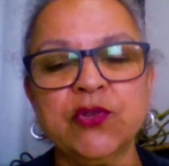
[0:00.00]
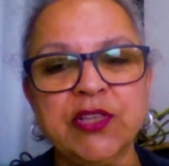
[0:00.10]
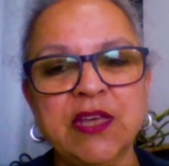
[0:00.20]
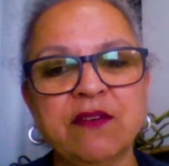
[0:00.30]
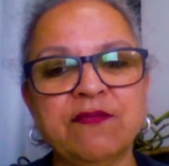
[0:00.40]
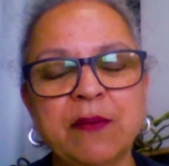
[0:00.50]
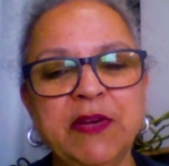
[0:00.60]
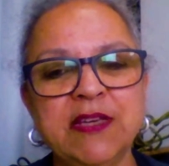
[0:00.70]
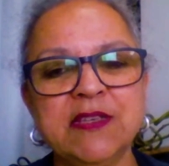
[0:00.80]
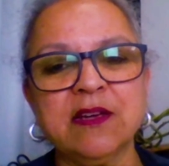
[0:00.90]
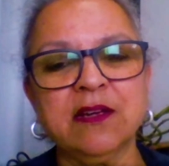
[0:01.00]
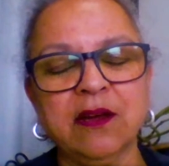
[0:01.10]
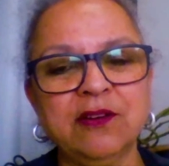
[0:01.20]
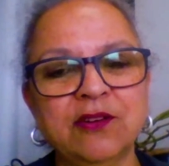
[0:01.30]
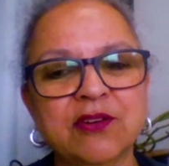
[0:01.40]
that their families
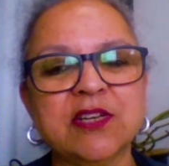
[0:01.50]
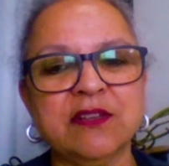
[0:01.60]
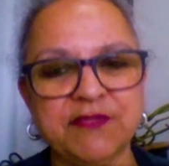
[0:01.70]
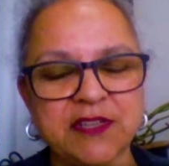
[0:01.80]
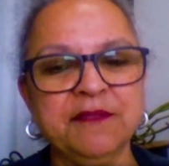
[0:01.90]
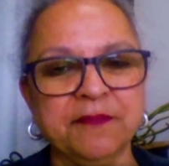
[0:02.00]
are looked after.